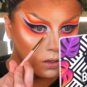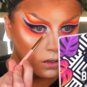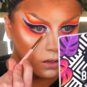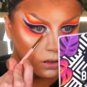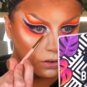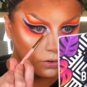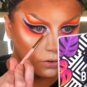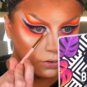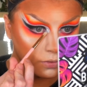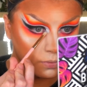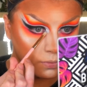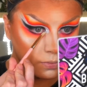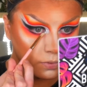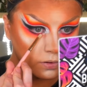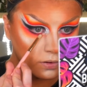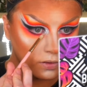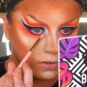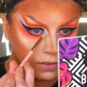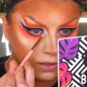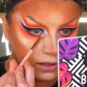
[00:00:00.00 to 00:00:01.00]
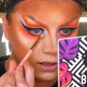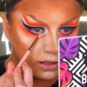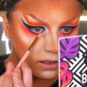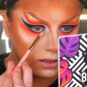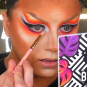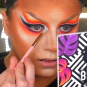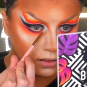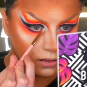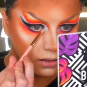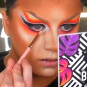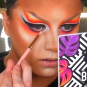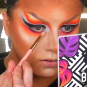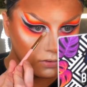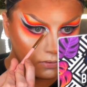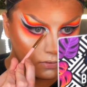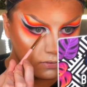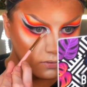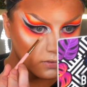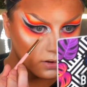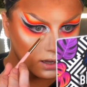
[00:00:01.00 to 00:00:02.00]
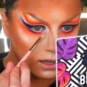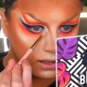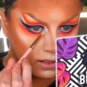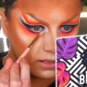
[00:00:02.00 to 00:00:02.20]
and just put that right